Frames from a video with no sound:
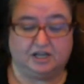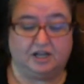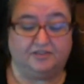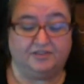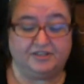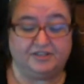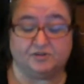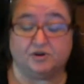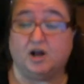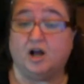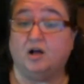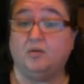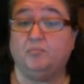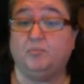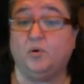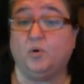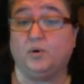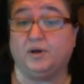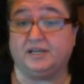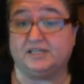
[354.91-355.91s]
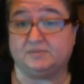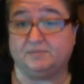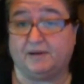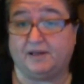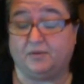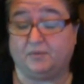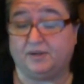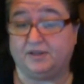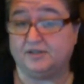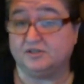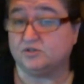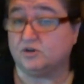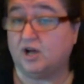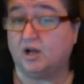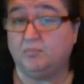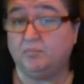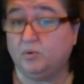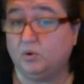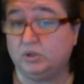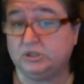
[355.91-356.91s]
These are all boys, by the way. These are
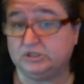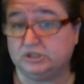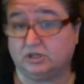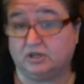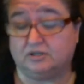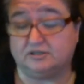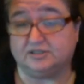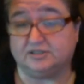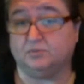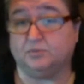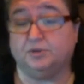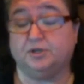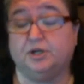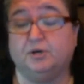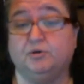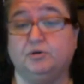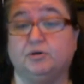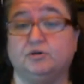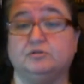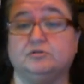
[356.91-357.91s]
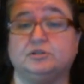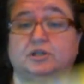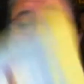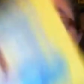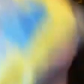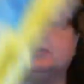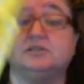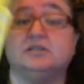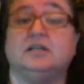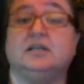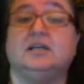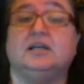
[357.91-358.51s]
all boy dolls. There were no girl dolls.